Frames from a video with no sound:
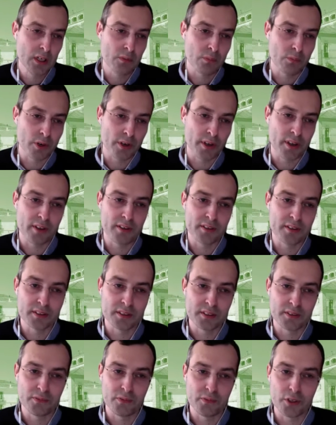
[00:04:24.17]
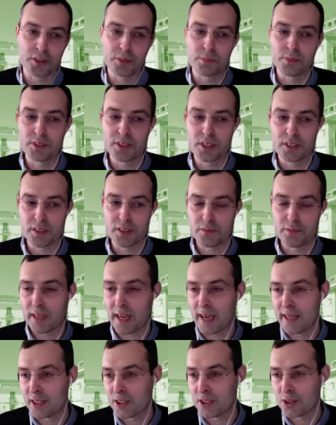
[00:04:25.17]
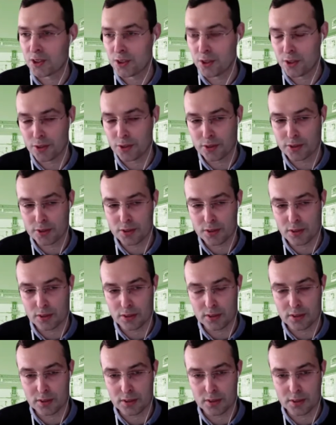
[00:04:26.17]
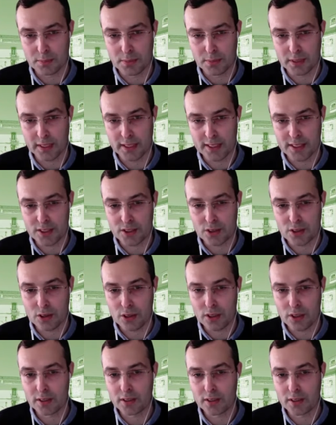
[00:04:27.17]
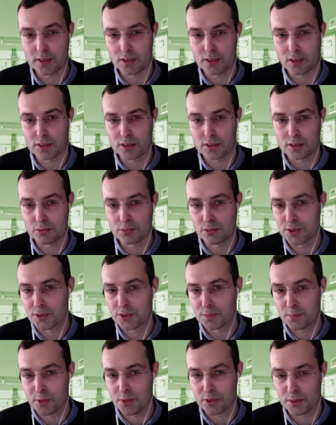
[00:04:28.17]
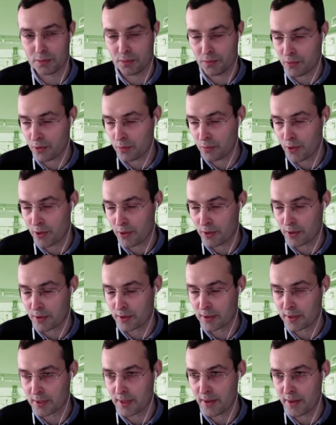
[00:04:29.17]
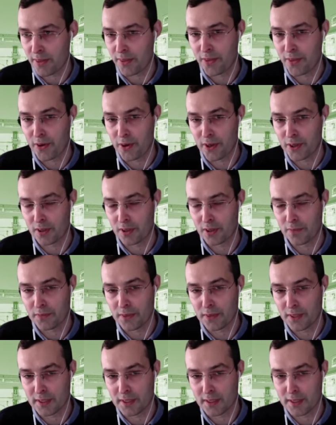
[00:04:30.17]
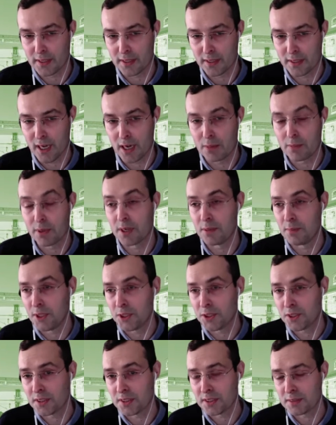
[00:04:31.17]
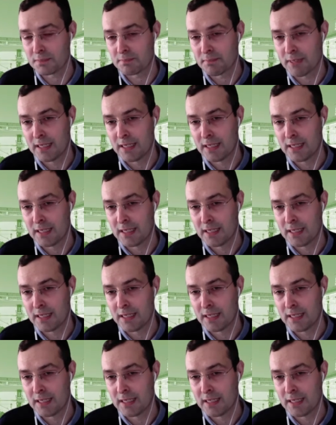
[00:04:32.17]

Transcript: more than 40% of the energy use on the building stock, is also responsible for more than a third of the carbon emissions,